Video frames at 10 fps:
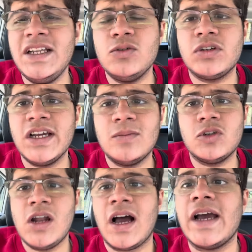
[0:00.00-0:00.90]
usually comes
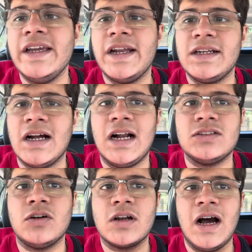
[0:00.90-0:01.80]
on a high-end
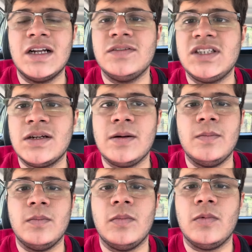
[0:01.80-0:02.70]
cars or cars which are
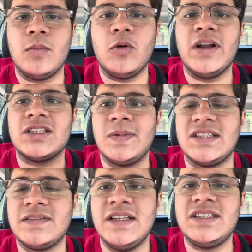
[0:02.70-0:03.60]
more
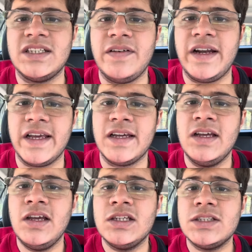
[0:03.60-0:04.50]
expensive than CVT.
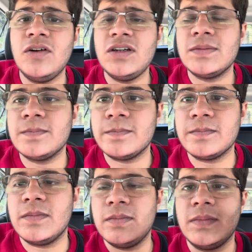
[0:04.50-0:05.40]
So what
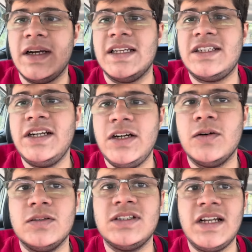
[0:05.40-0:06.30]
DCT
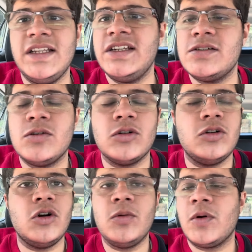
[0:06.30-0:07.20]
does is that they do
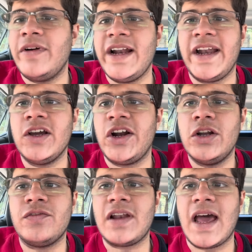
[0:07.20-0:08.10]
not provide any kind
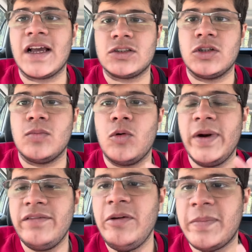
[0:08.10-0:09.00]
of lag. So the
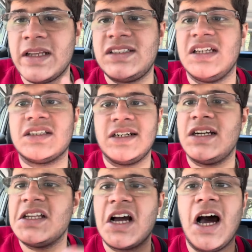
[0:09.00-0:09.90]
moment we press the
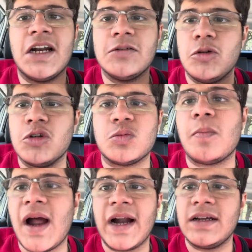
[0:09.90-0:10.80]
escalator, the car goes
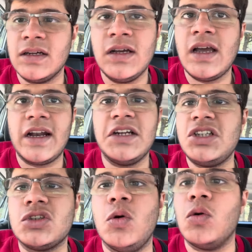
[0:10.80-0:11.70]
mad and it
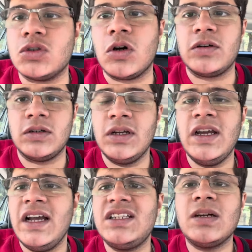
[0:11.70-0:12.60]
just goes on.
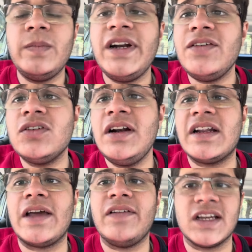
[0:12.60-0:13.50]
It's completely for the
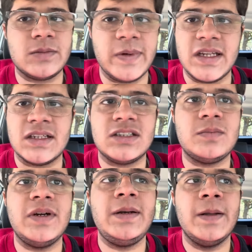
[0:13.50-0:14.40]
driving experience, but